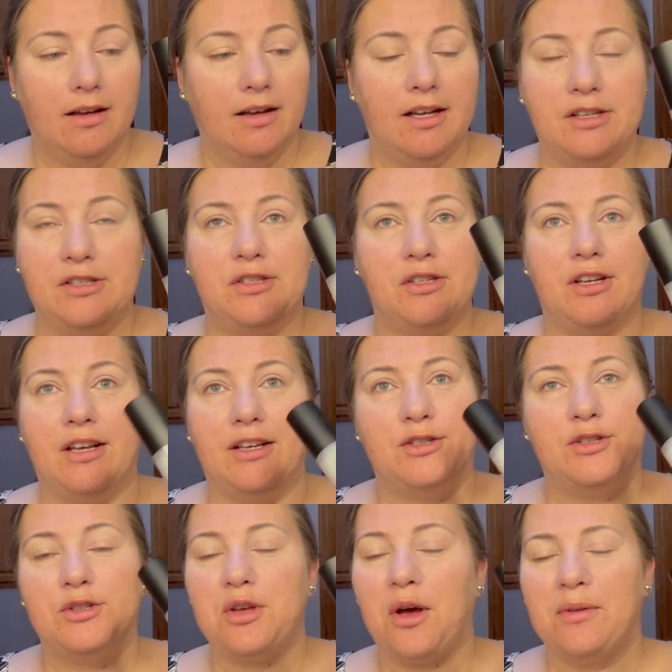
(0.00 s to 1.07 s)
it's
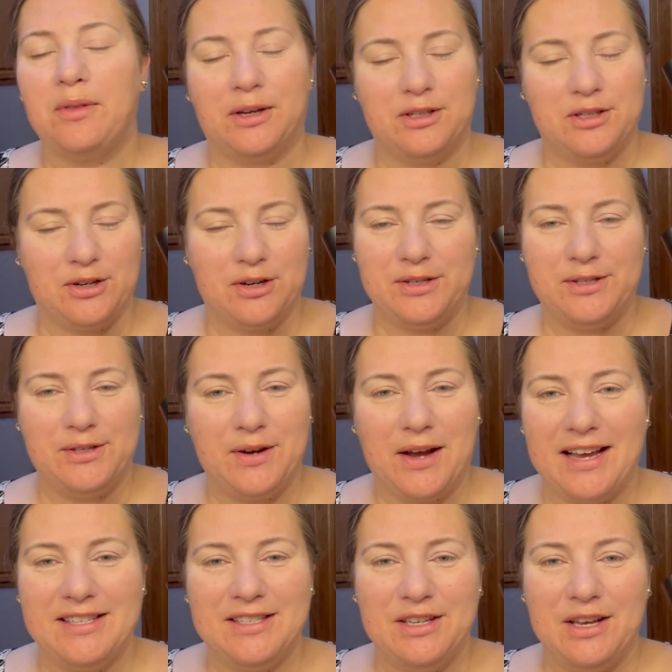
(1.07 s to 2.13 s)
so luxurious, you guys.